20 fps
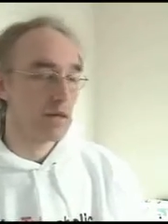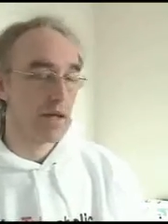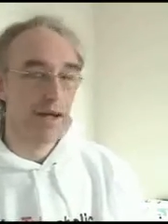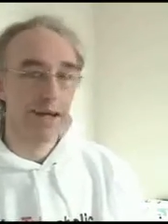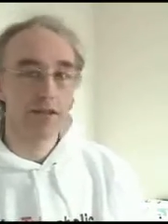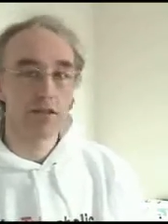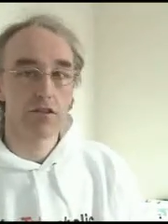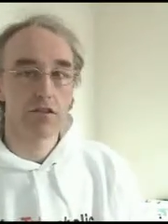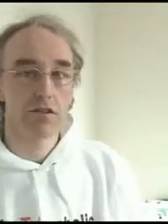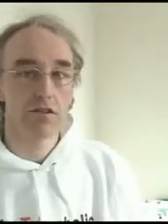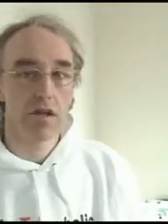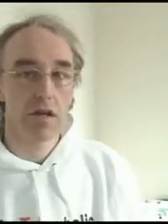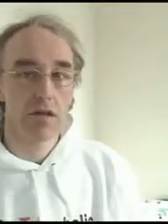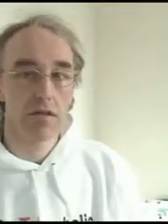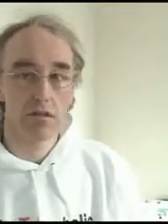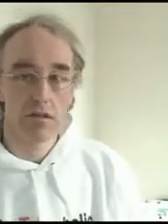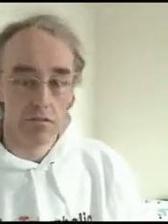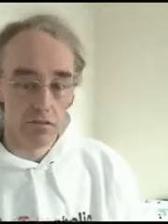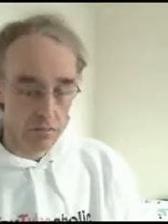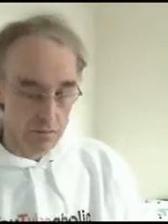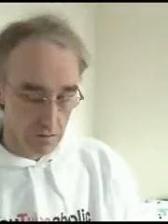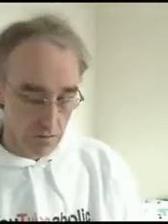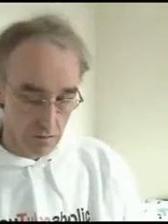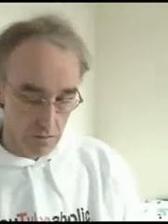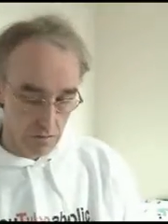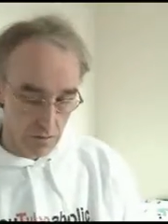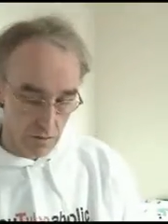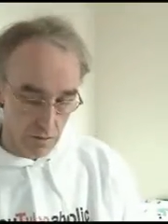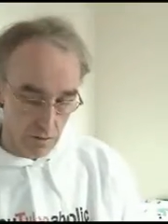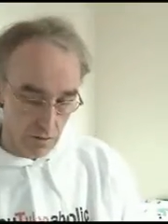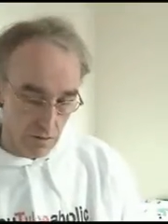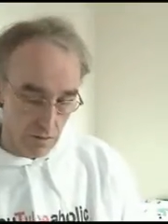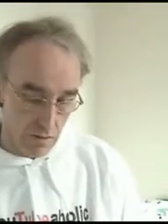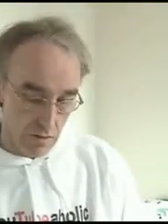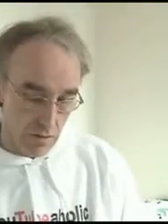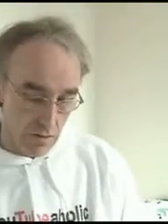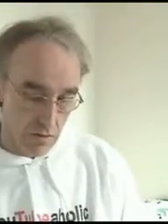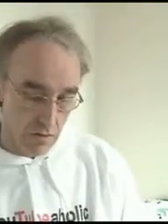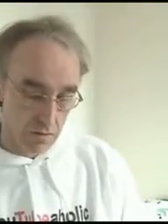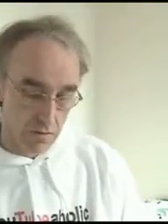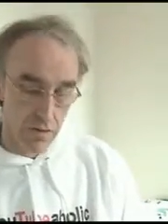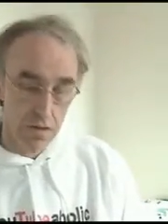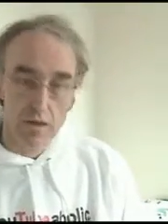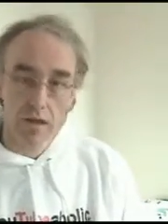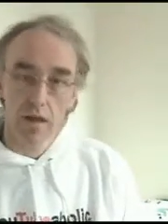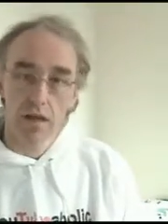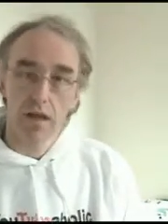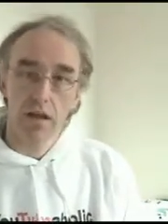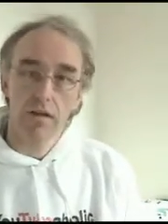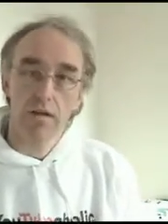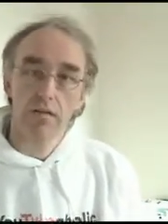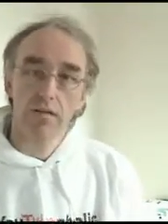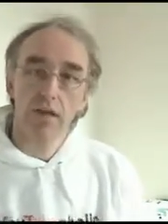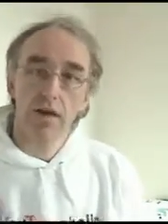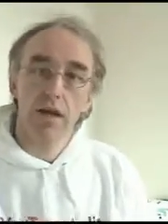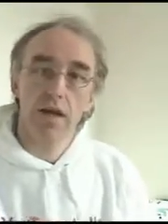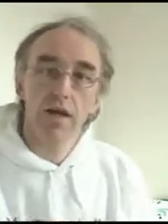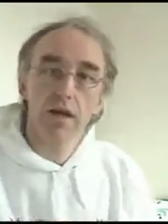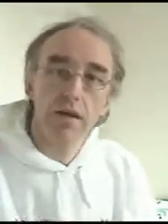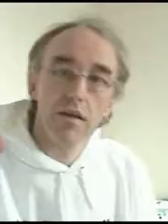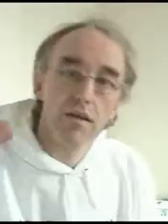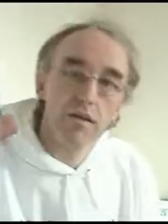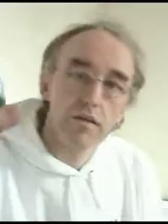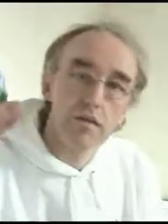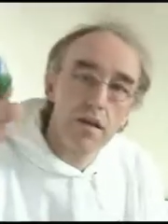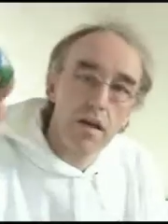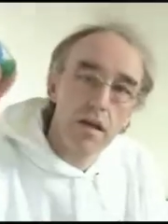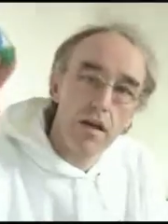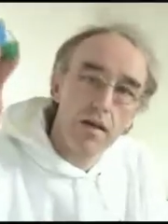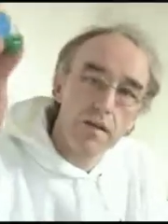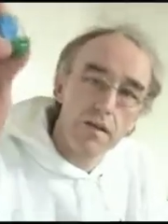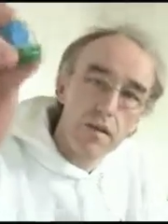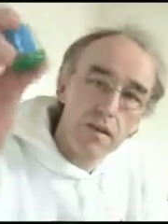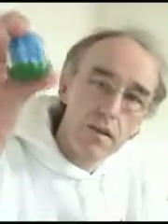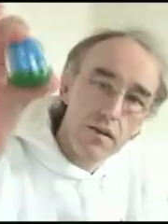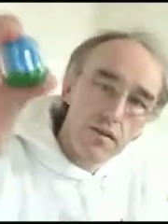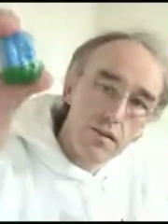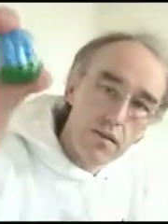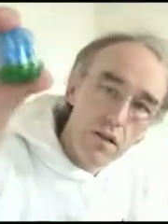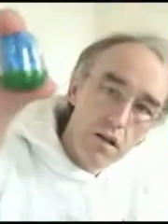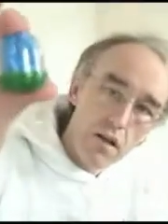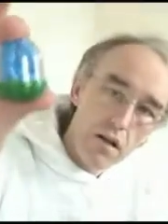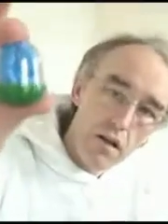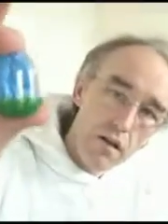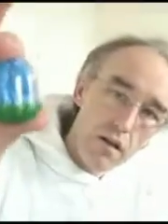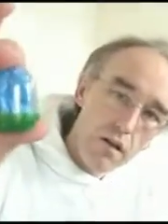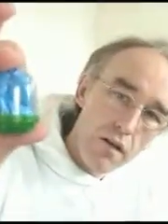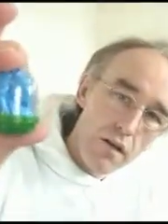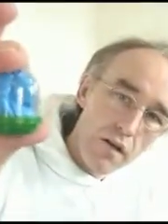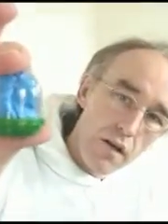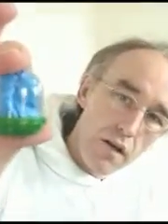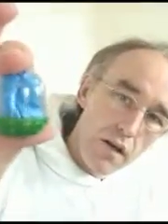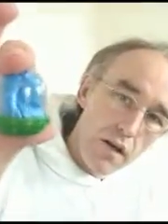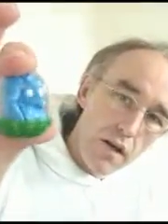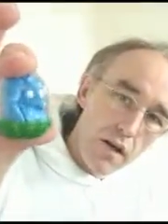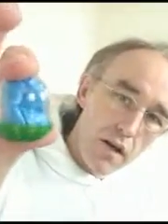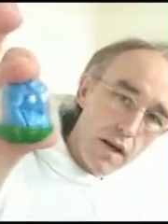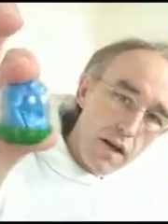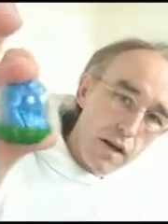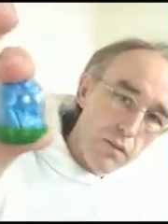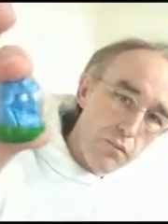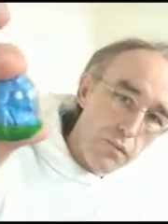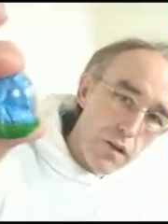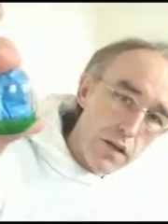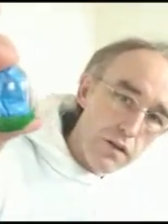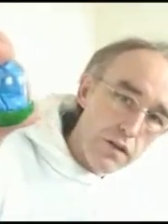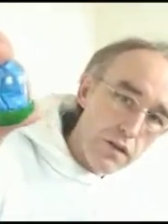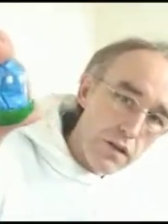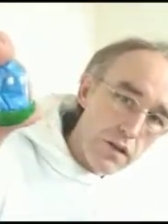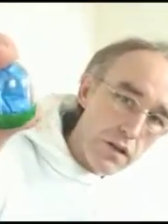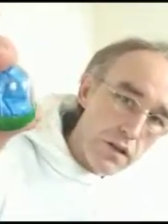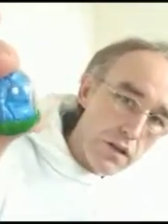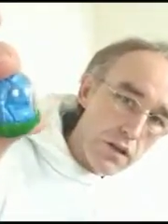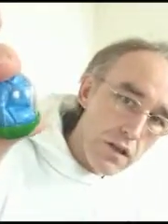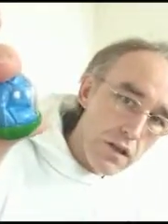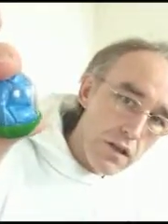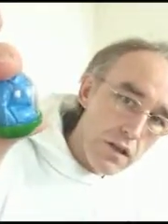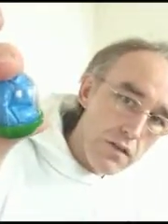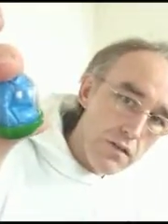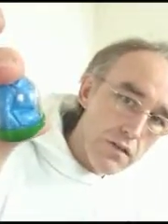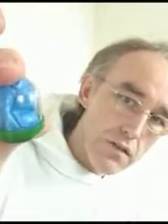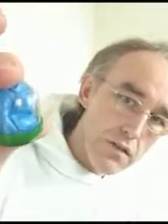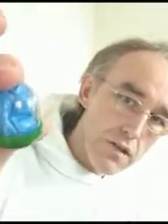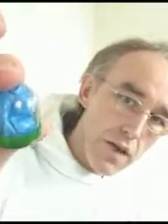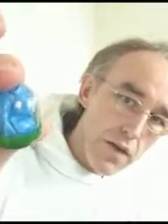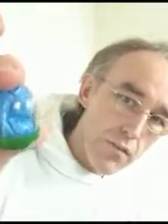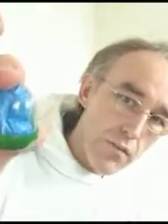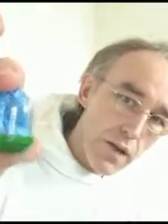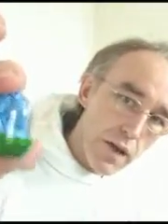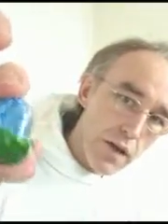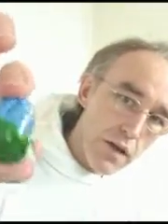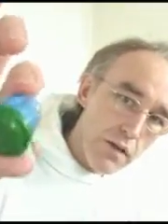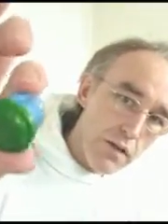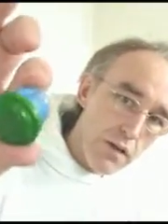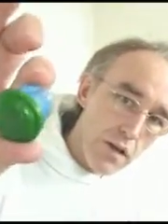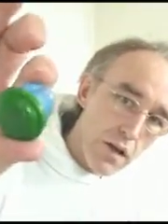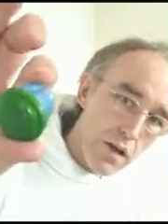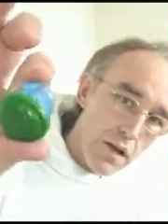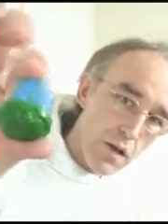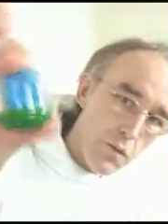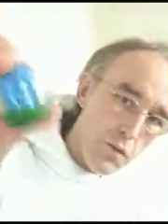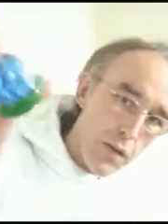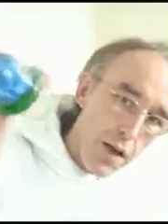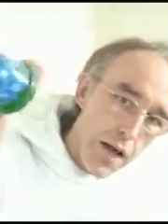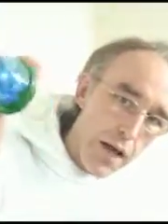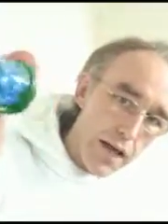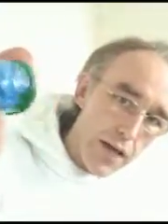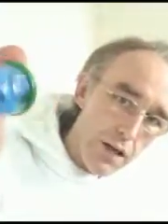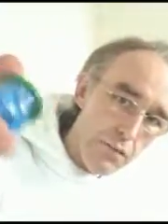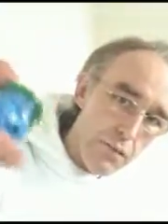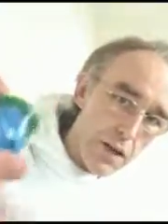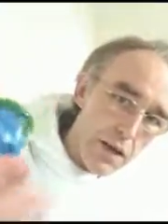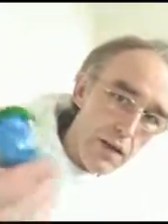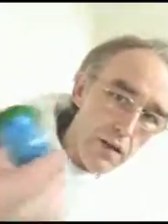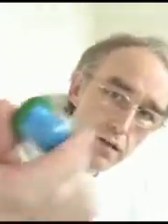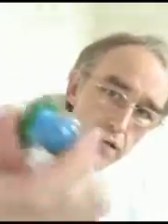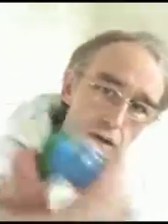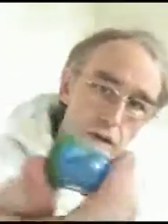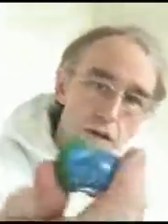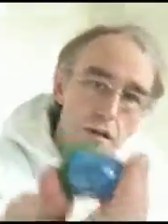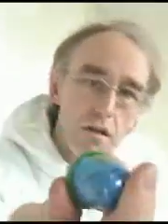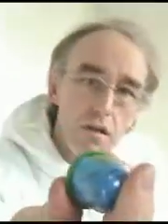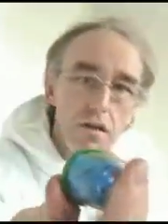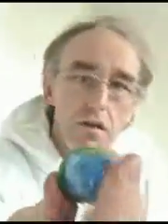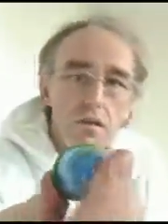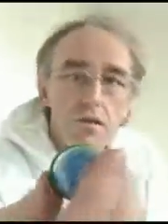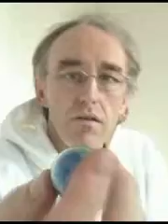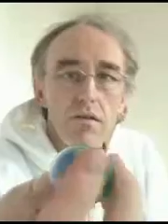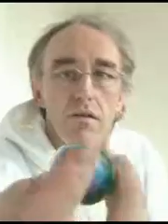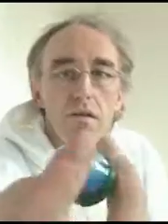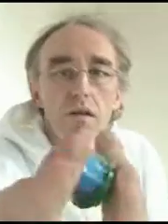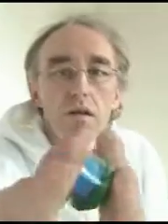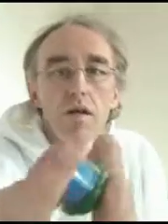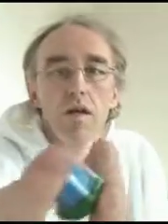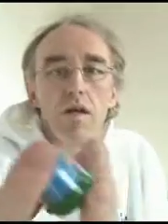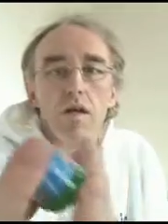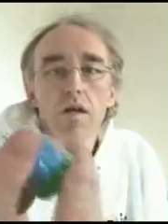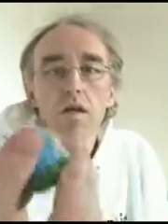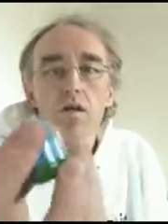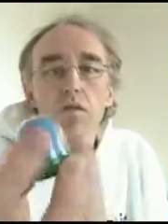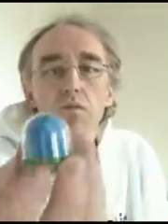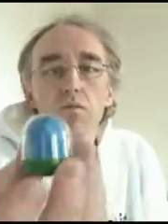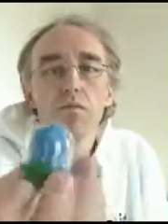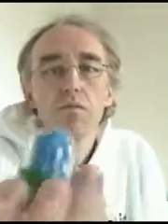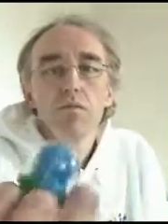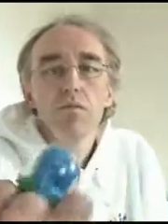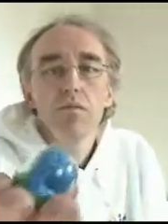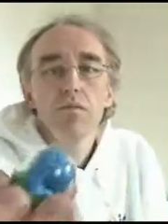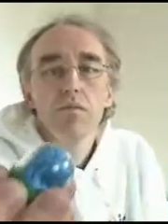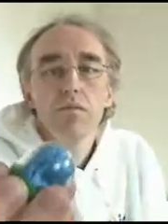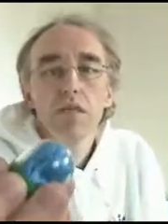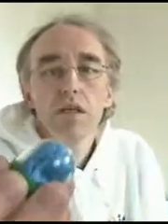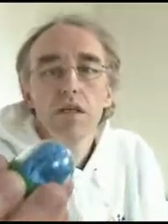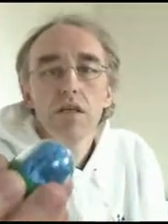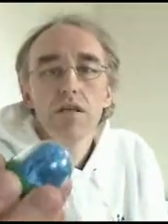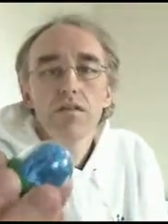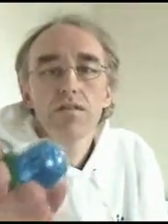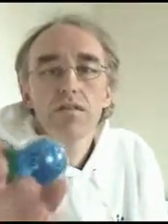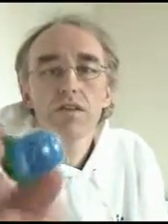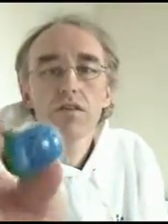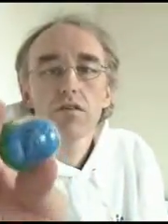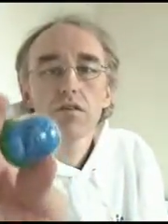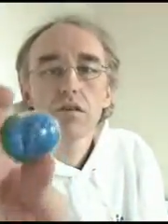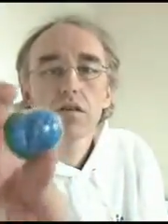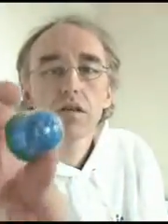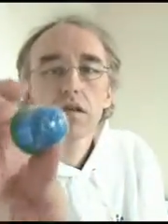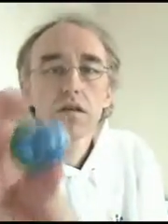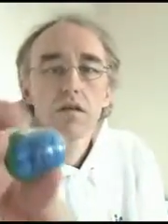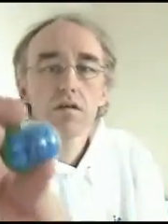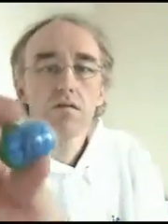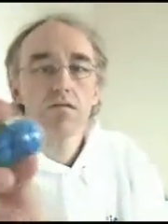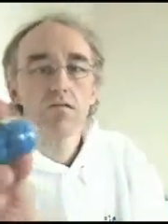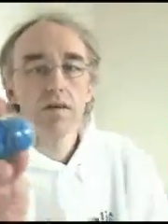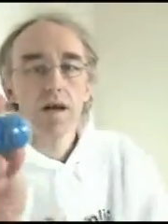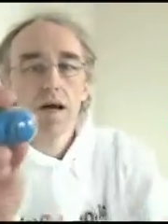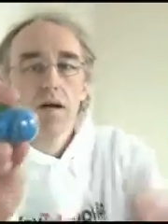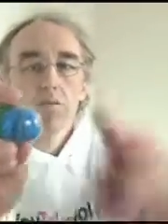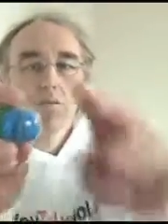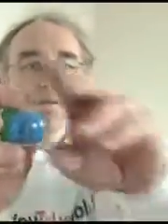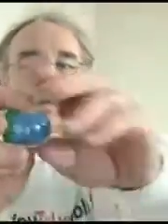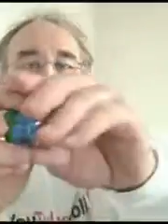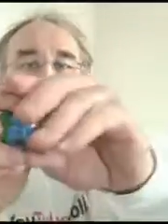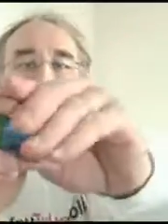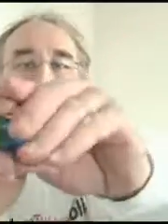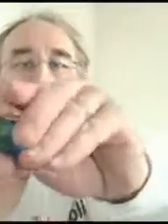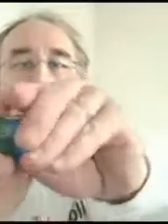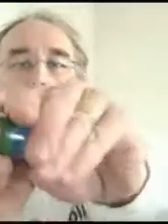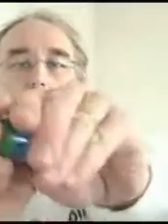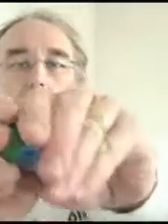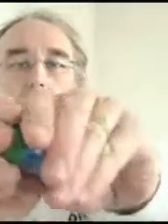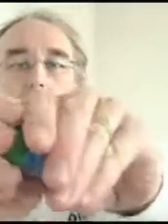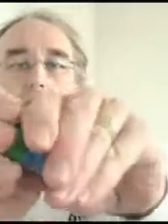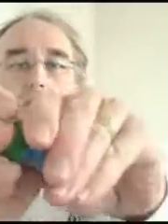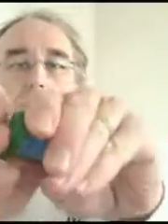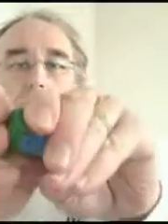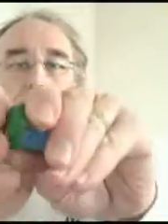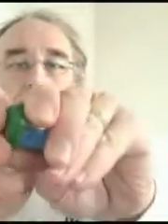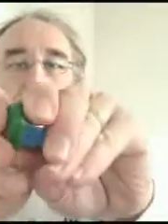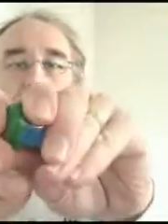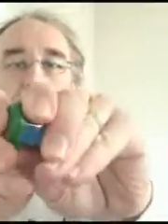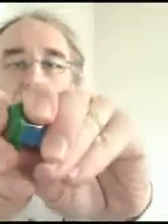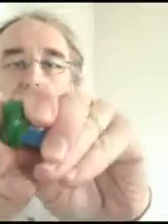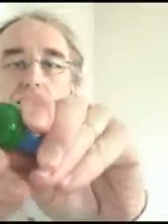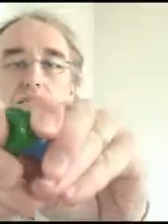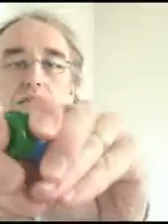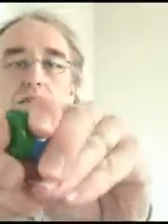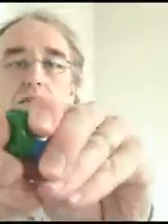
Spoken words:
Exercise, do it. Another way is these little, basically it's the same thing, a little baggy, but they're in this, individually wrapped in this little